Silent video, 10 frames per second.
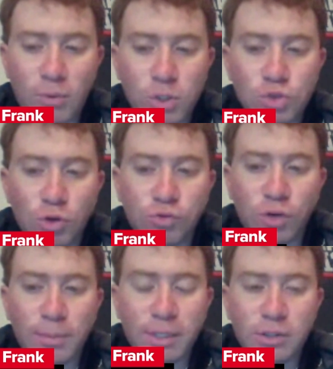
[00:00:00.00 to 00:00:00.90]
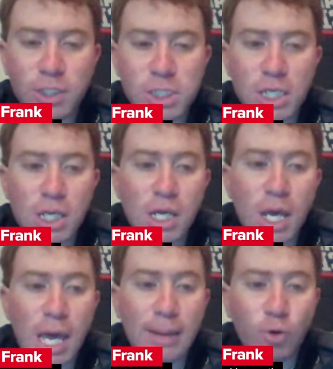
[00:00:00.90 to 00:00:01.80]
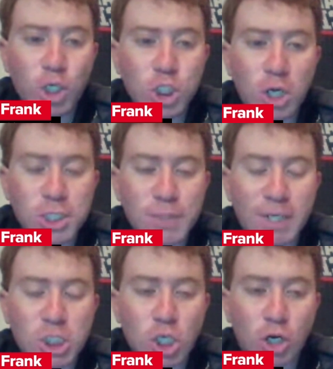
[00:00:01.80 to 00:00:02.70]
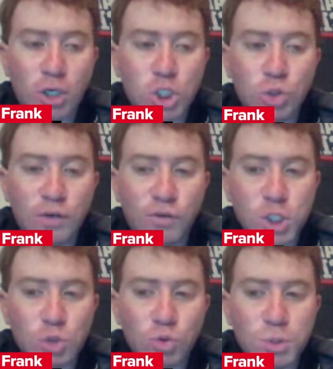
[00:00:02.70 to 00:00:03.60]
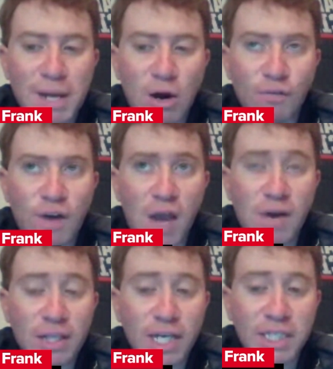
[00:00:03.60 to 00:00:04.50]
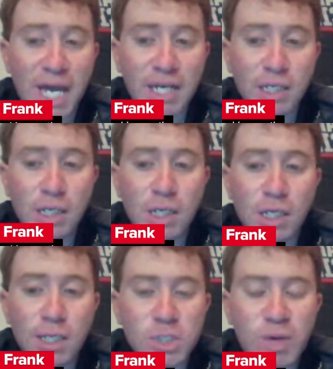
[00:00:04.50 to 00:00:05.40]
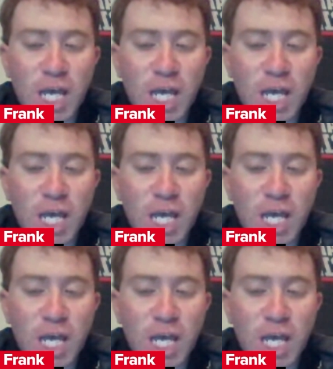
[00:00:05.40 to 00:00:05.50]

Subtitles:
quarterback with dual threat abilities. Emory Jones has been a starter at two different schools, Power 5. I like that.